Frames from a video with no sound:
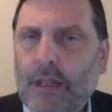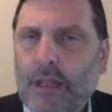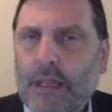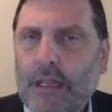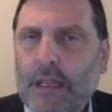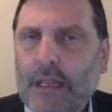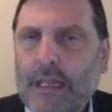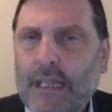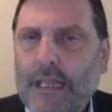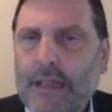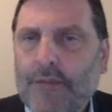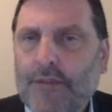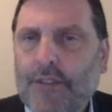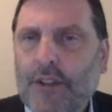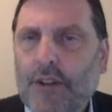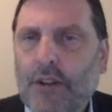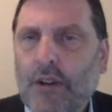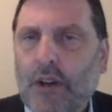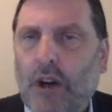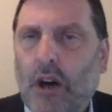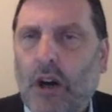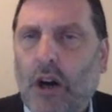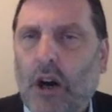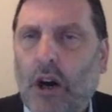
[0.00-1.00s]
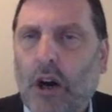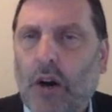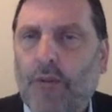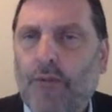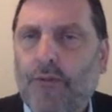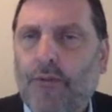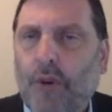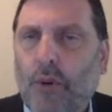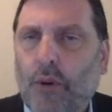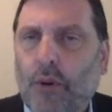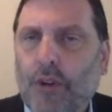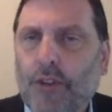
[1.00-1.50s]
If they're all
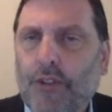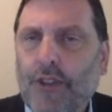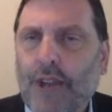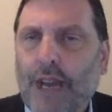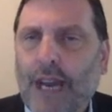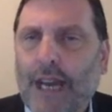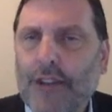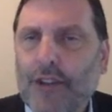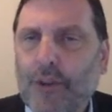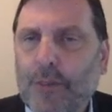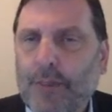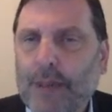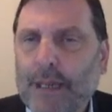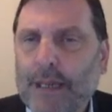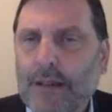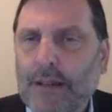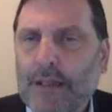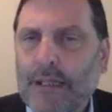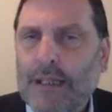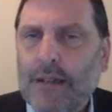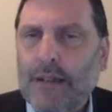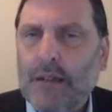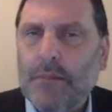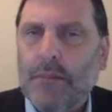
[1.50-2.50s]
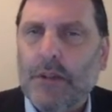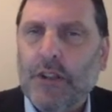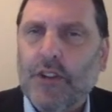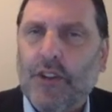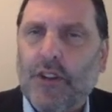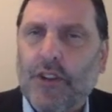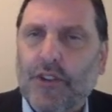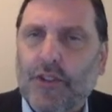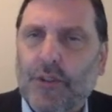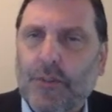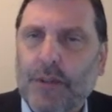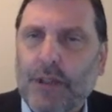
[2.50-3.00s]
four sides are parallel, it must
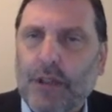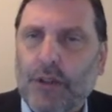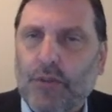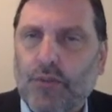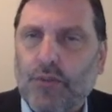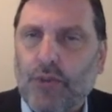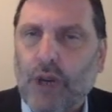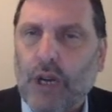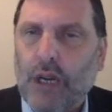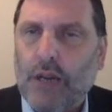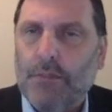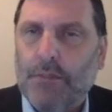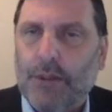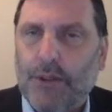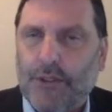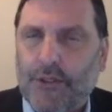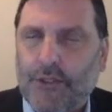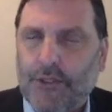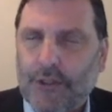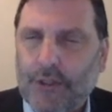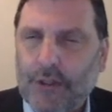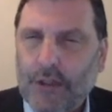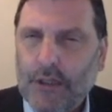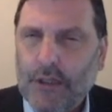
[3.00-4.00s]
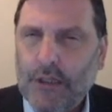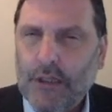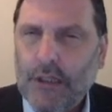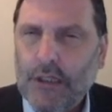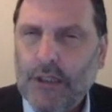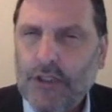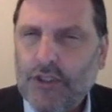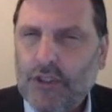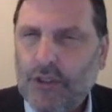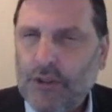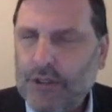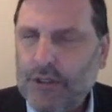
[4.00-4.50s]
also be a rhombus.
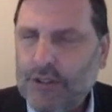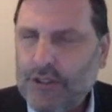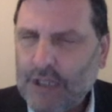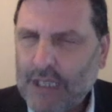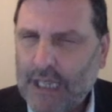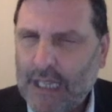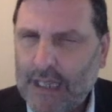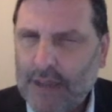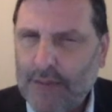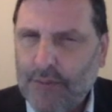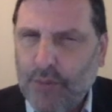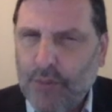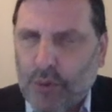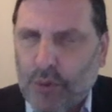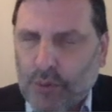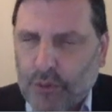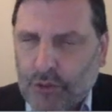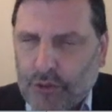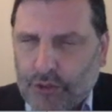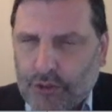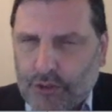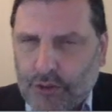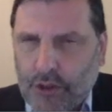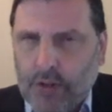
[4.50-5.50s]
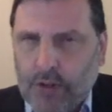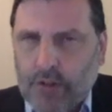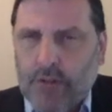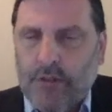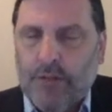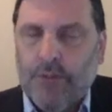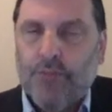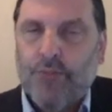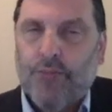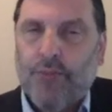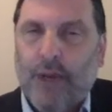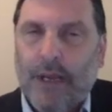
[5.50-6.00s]
So it's kind of where
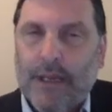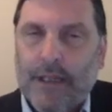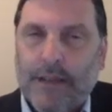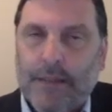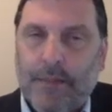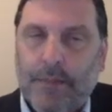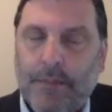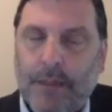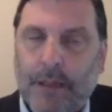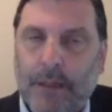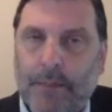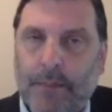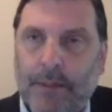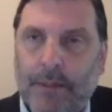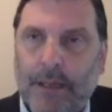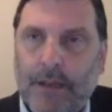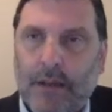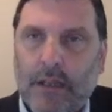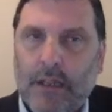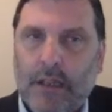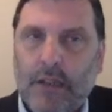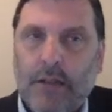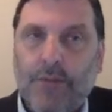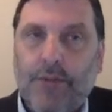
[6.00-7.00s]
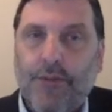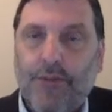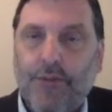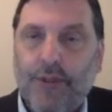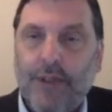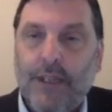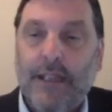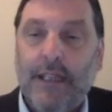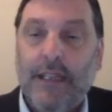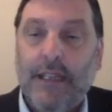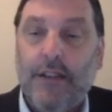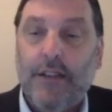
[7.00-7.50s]
certain parallelograms
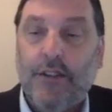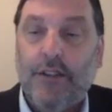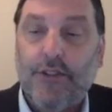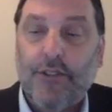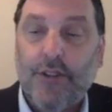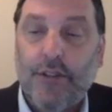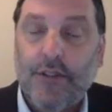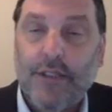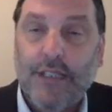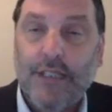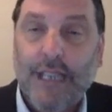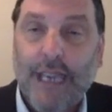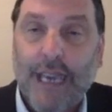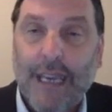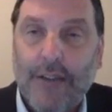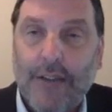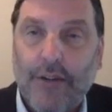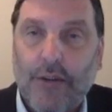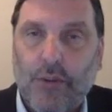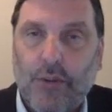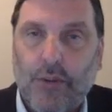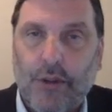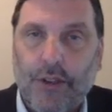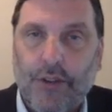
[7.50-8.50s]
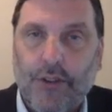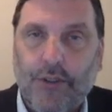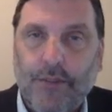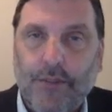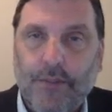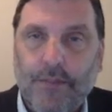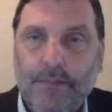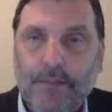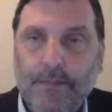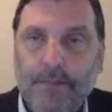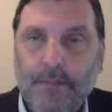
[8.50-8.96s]
fit into certain categories.